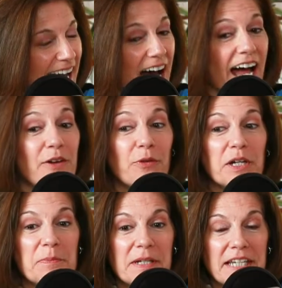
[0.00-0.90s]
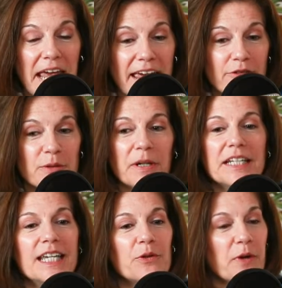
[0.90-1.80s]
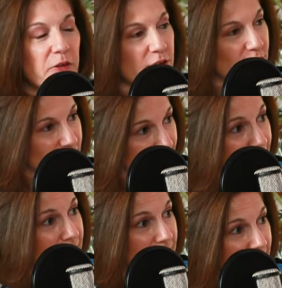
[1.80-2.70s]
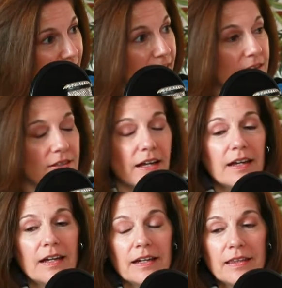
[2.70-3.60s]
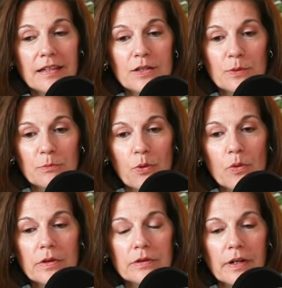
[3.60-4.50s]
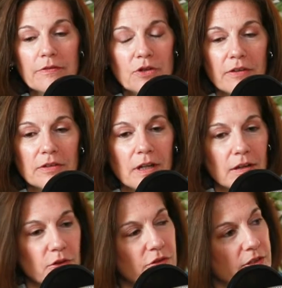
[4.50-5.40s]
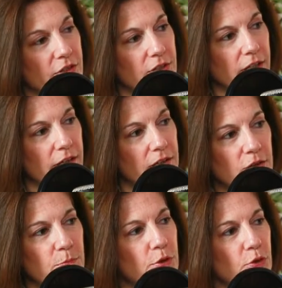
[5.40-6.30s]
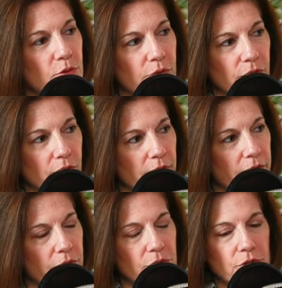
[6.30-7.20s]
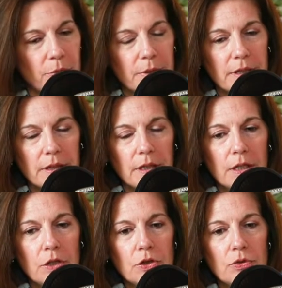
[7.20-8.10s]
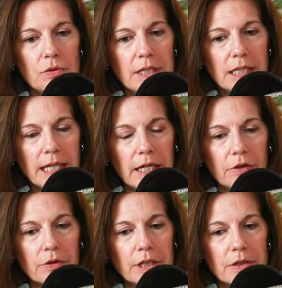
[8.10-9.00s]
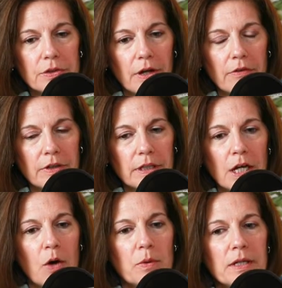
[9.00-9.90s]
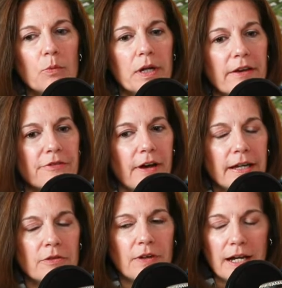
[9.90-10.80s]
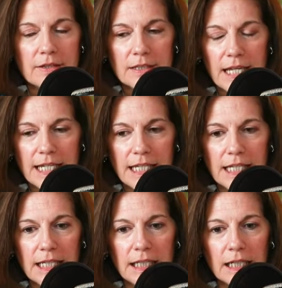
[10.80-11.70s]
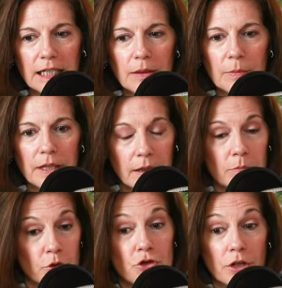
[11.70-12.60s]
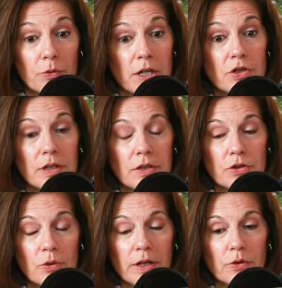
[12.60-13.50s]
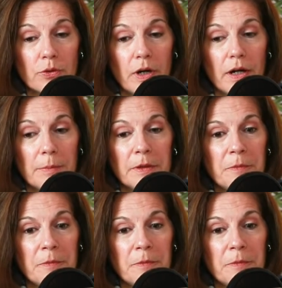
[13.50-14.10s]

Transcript: I recommend everybody get around the state. Yes, I think it is important. I've traveled all over the state. It's beautiful, and there's so many unique areas of it. What I find fascinating, and I'm third generation here, so I grew up,